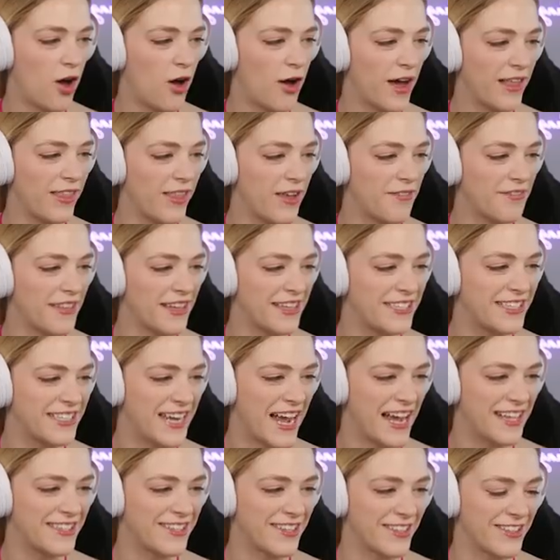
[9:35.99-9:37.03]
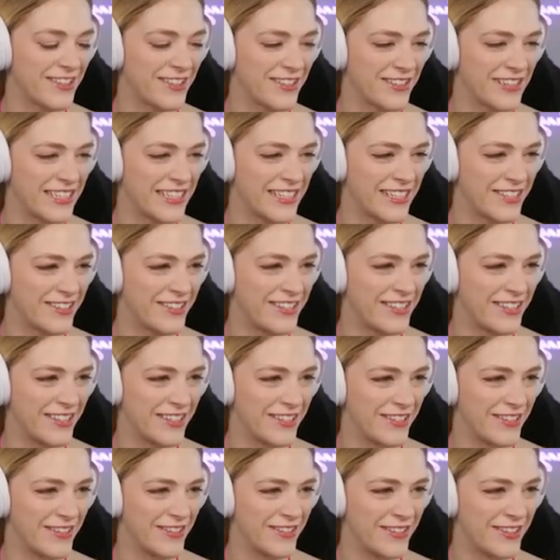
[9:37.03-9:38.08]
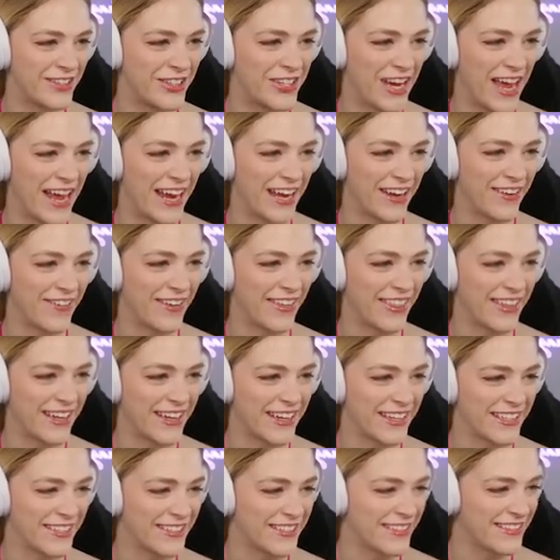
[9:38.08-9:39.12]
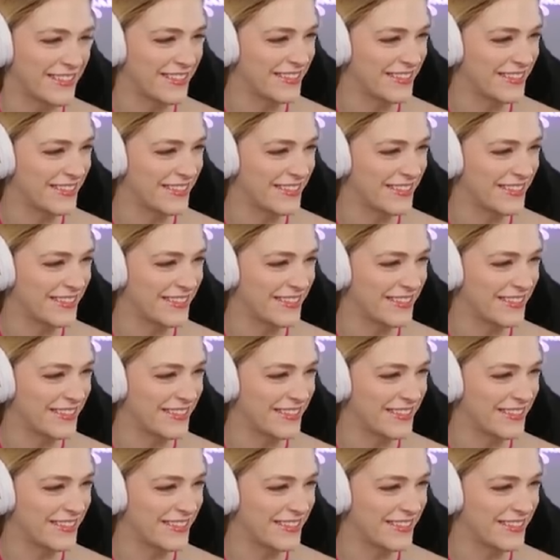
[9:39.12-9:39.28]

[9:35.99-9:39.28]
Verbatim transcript: Oh, I love that dad's also in here too, chatting with us.